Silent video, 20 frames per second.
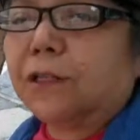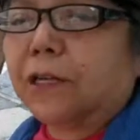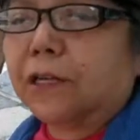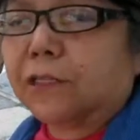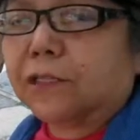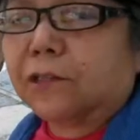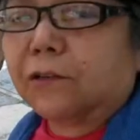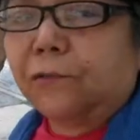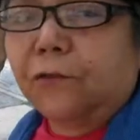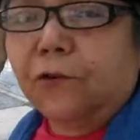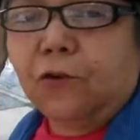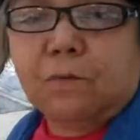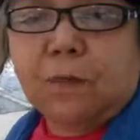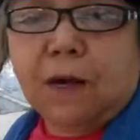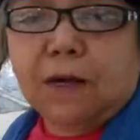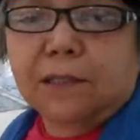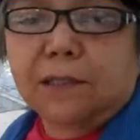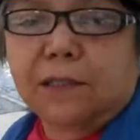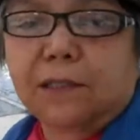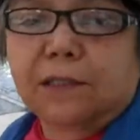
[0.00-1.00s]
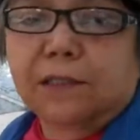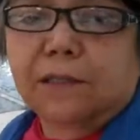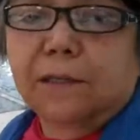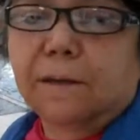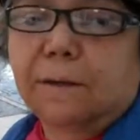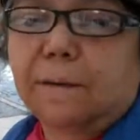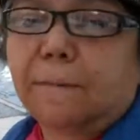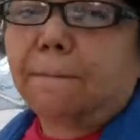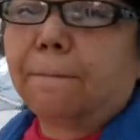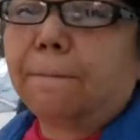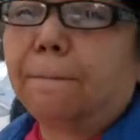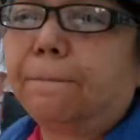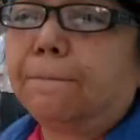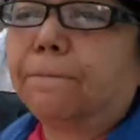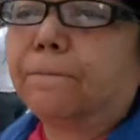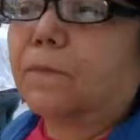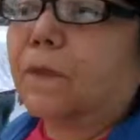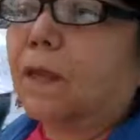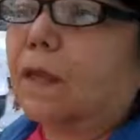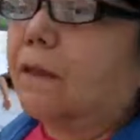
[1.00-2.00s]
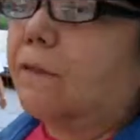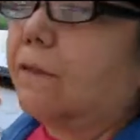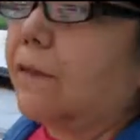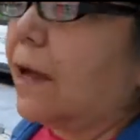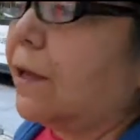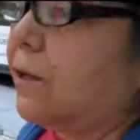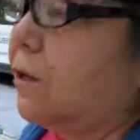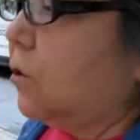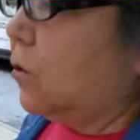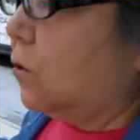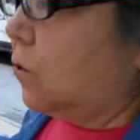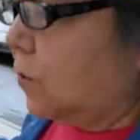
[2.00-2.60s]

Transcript: next few months, that you